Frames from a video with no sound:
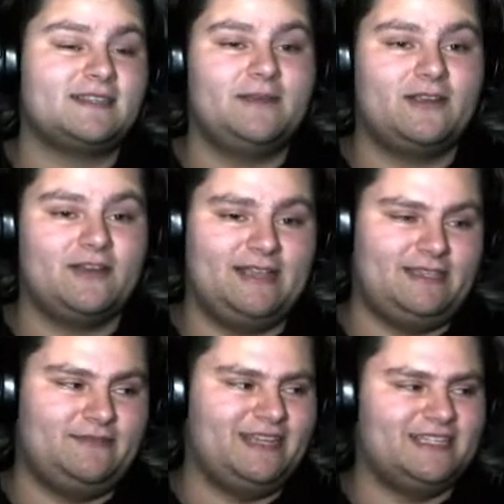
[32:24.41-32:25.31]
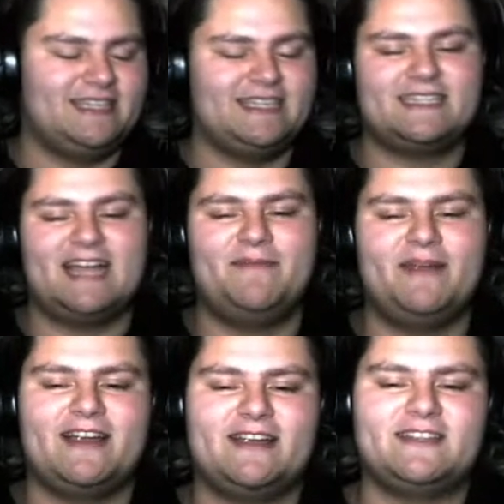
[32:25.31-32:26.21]
crazy because this
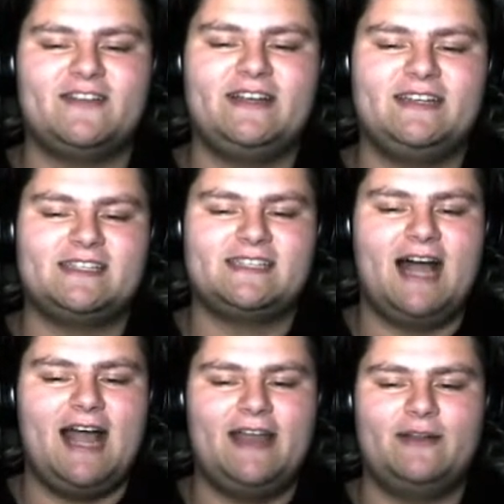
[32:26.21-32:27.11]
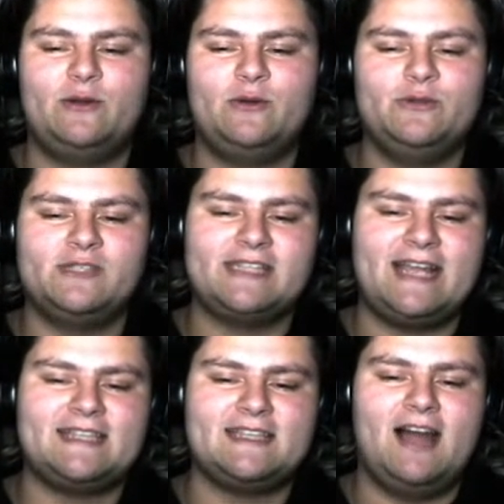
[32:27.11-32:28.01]
tiebreaker is going to decide who
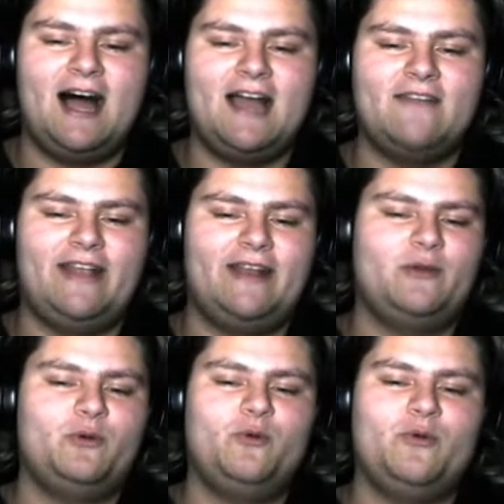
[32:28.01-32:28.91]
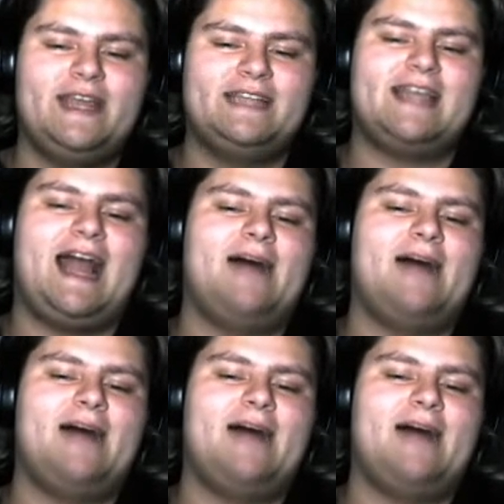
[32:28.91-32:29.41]
stays alive and who gets